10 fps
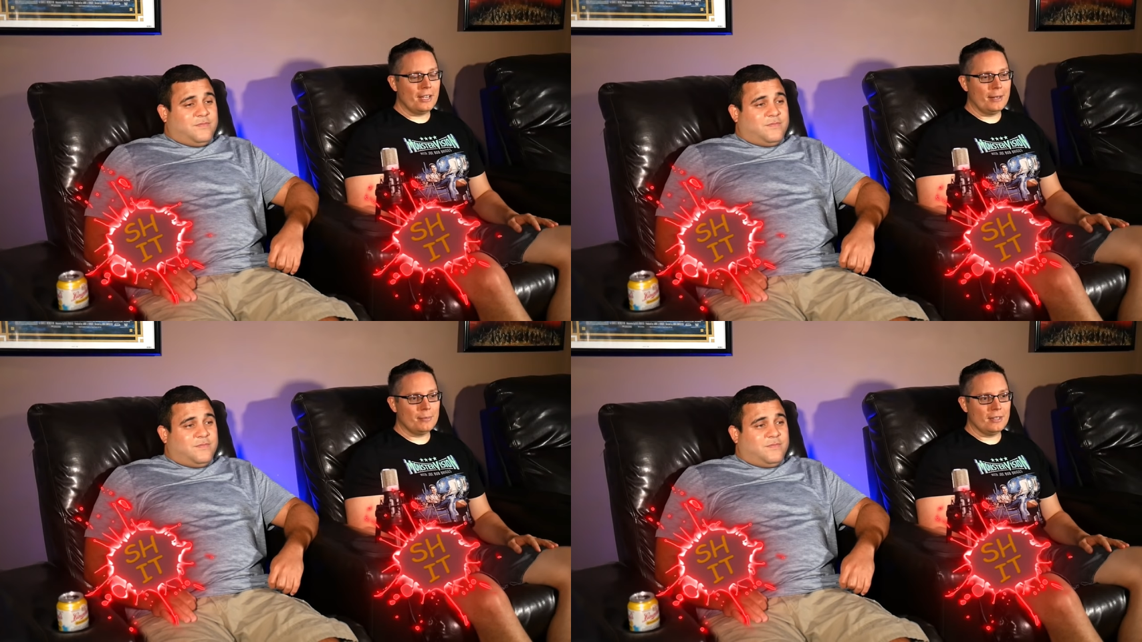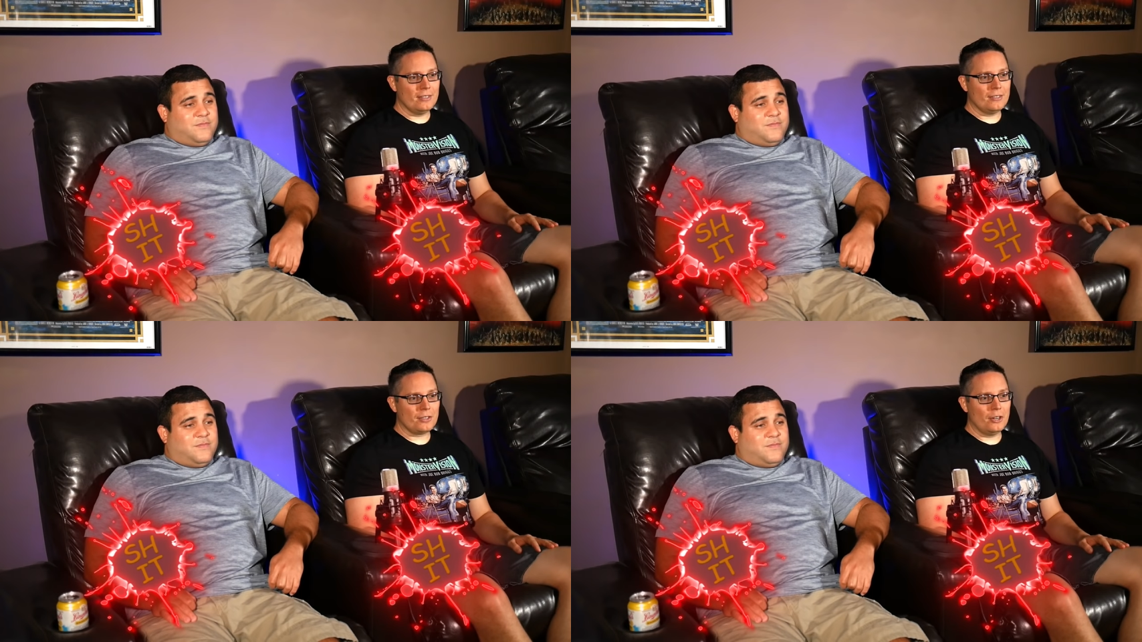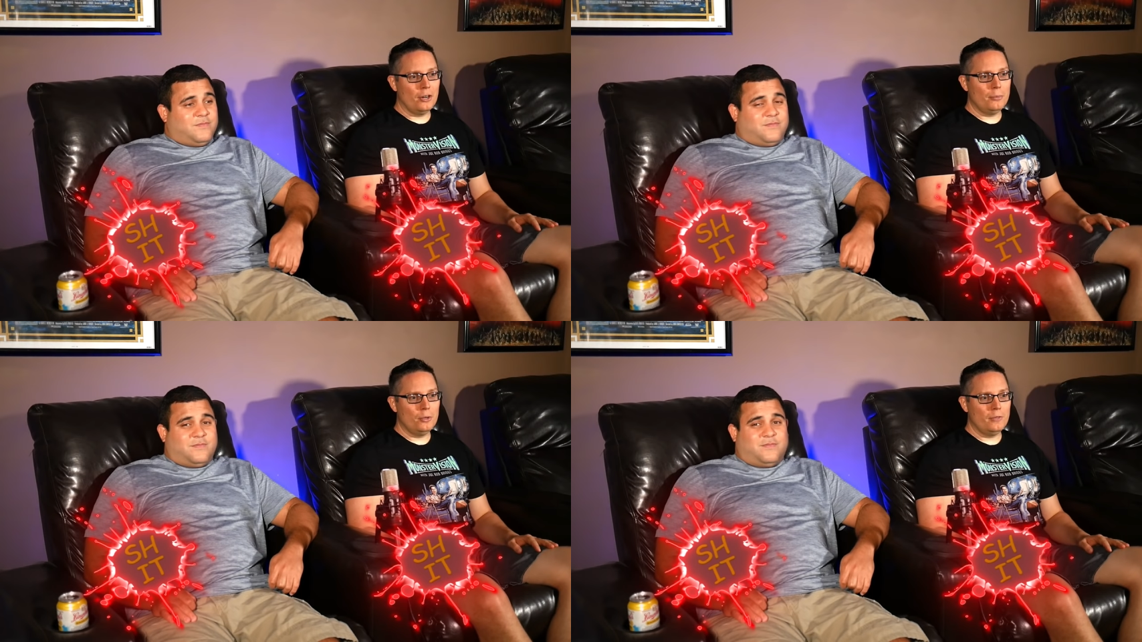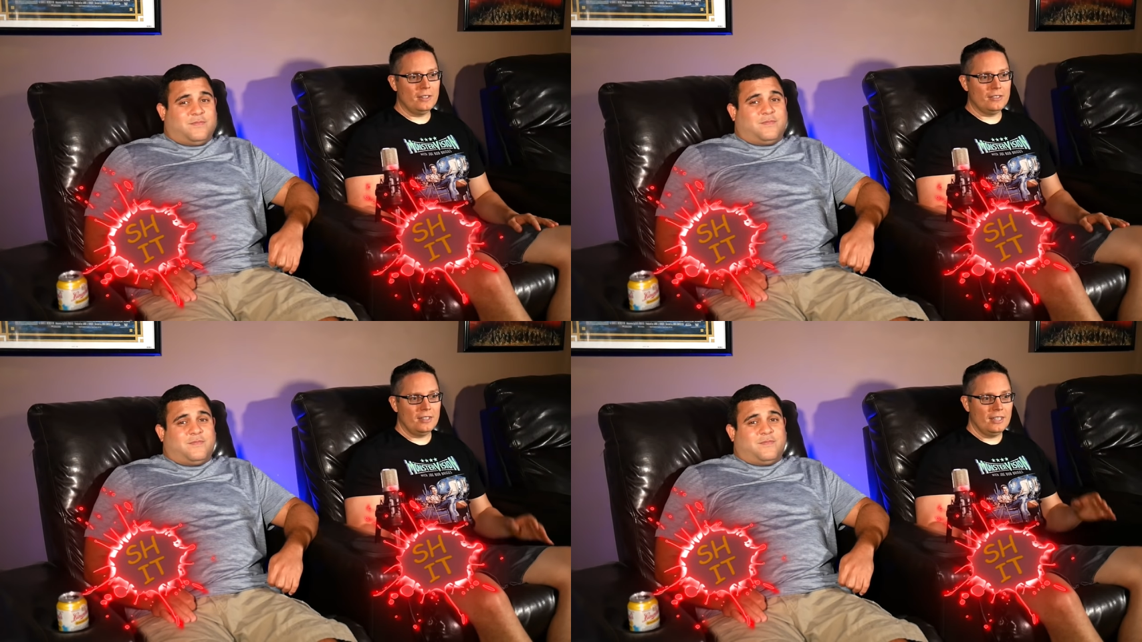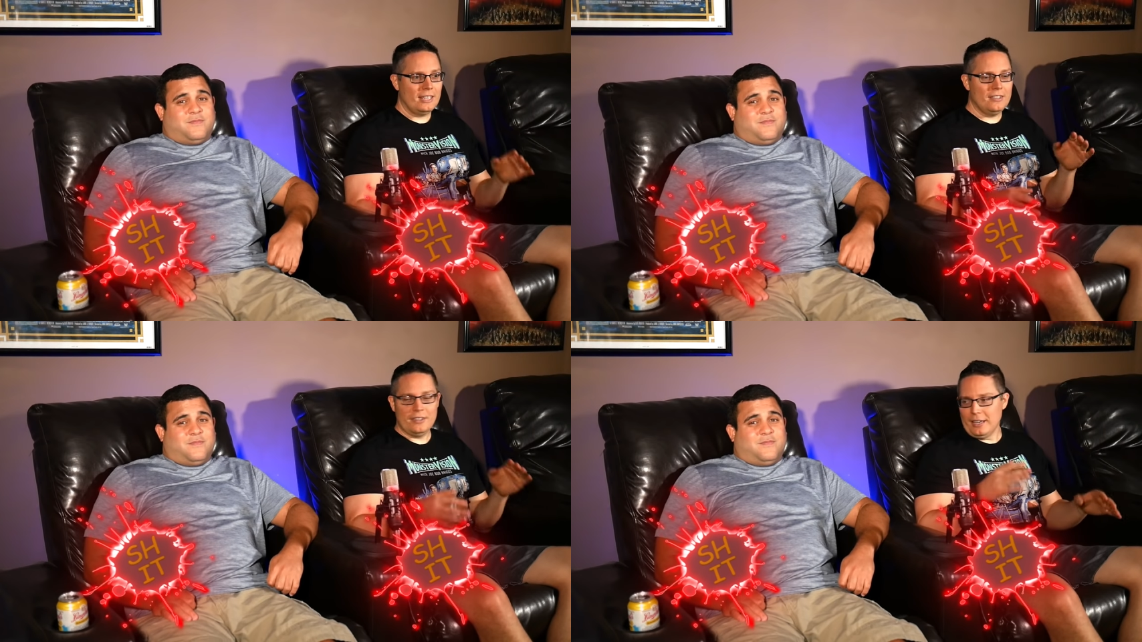Speaker 1: times that in Seagal movies,
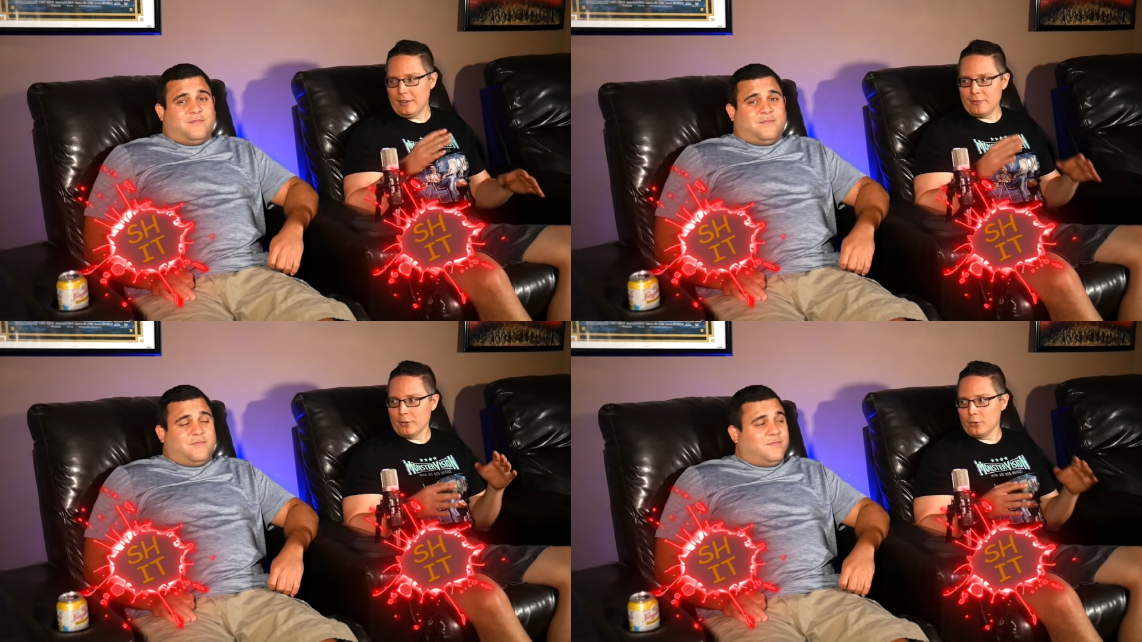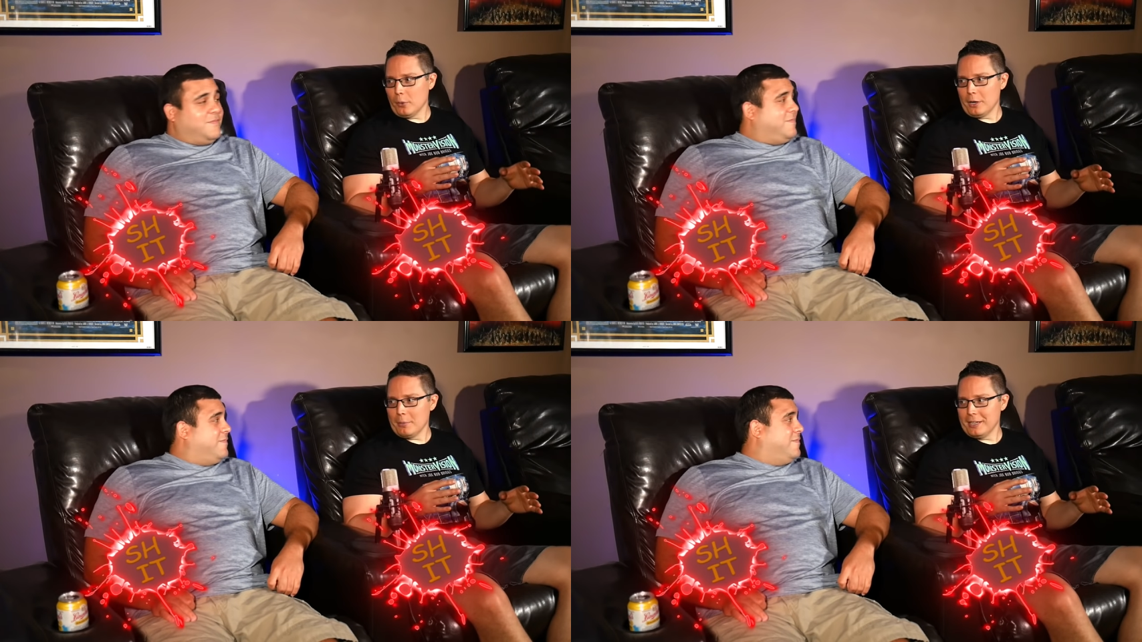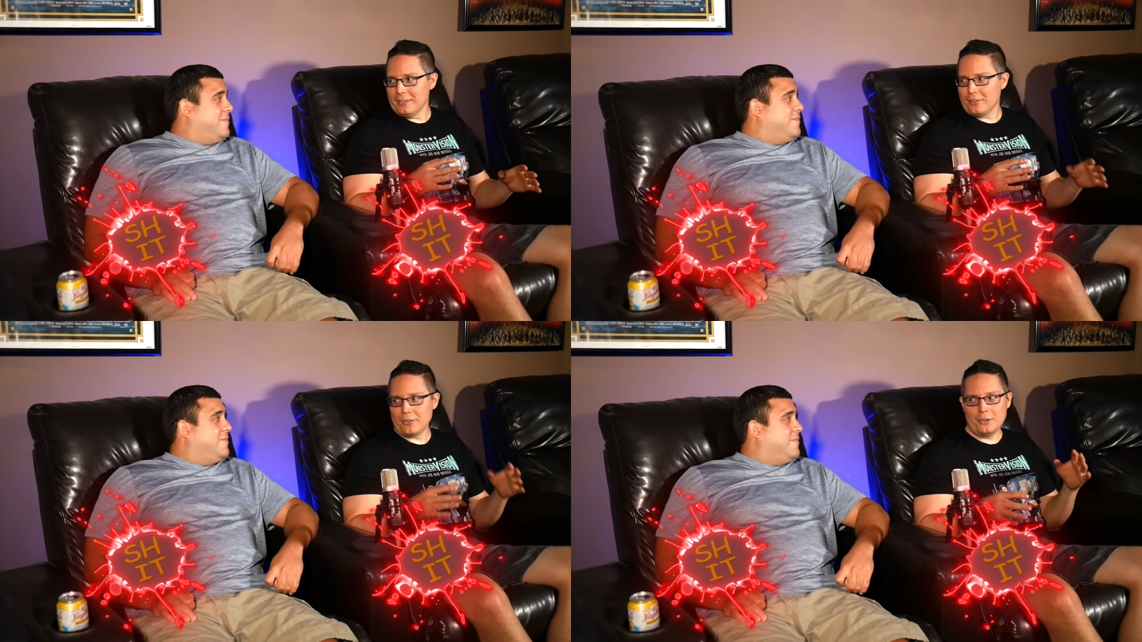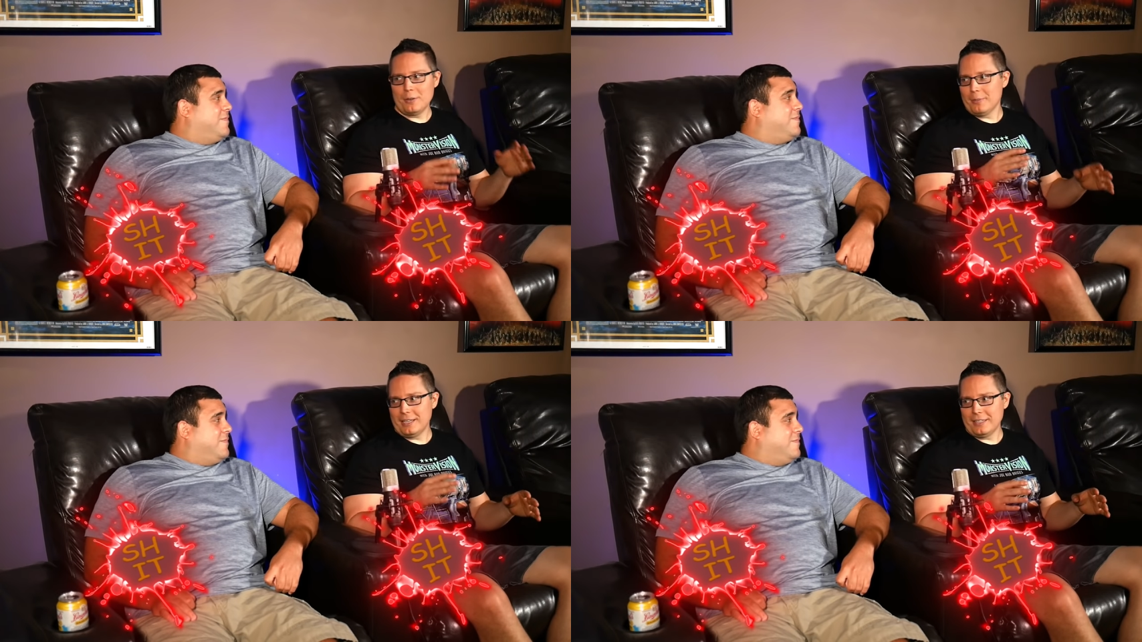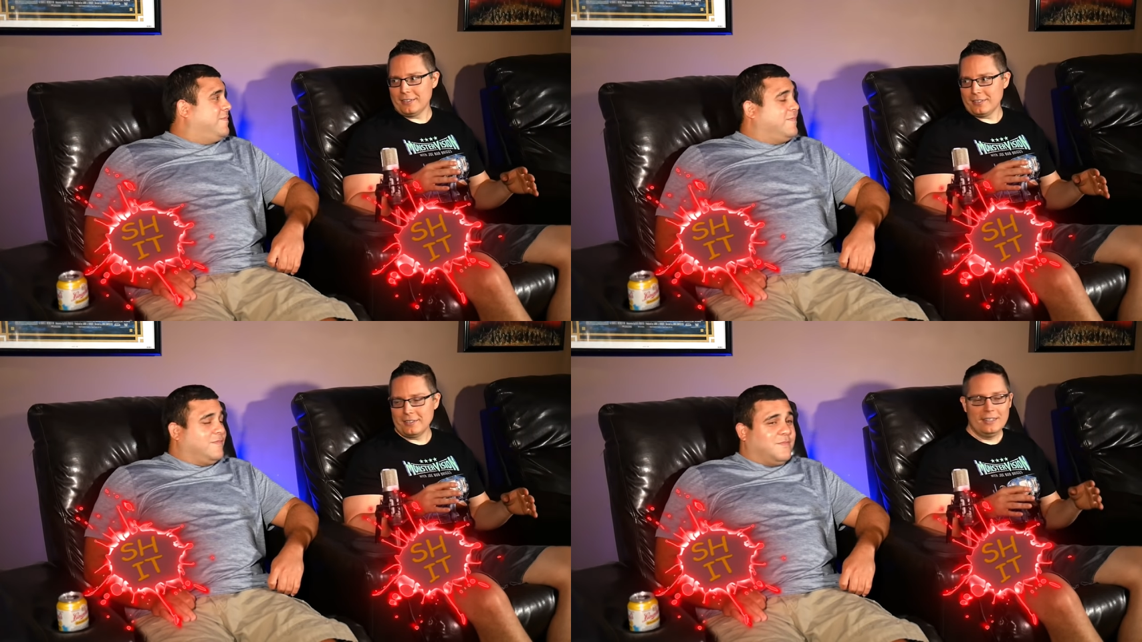he's in it for 20 minutes, 30
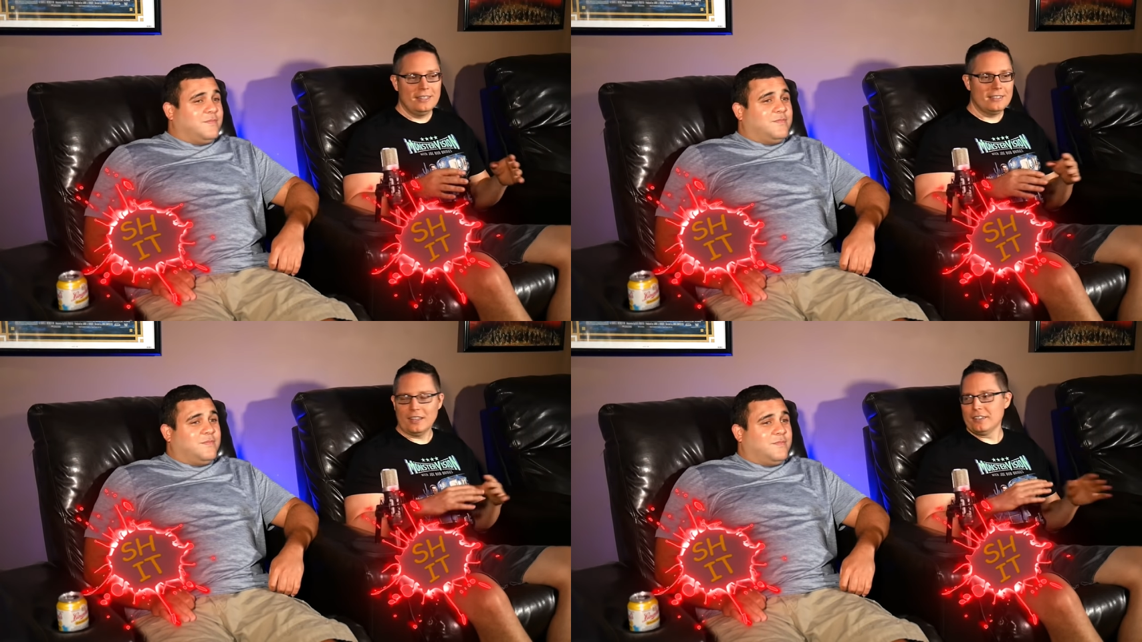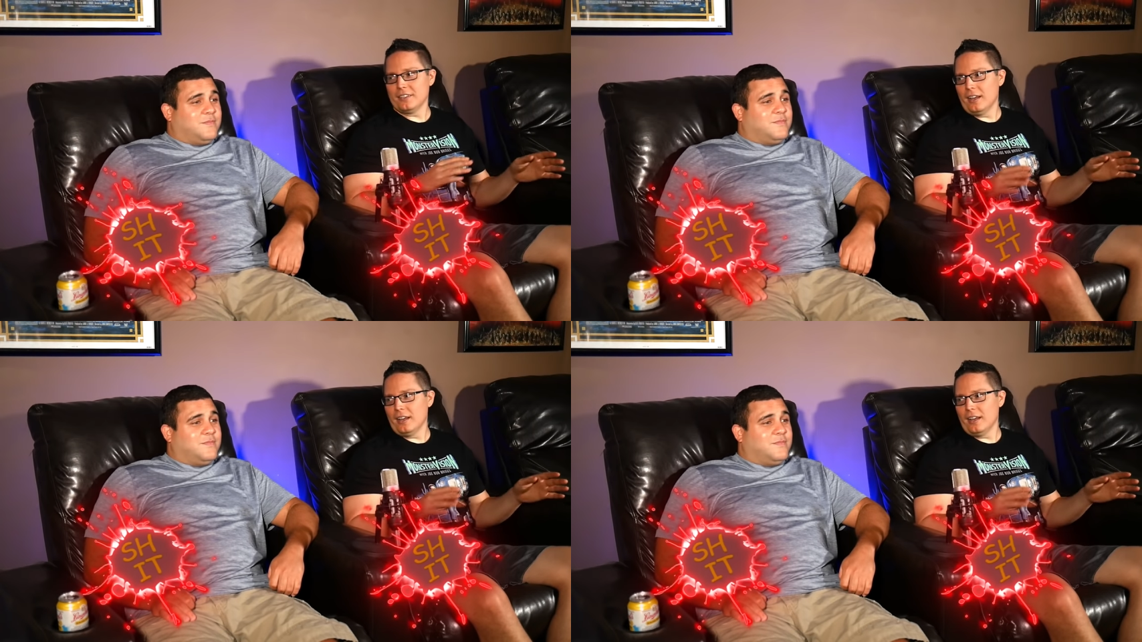minutes, does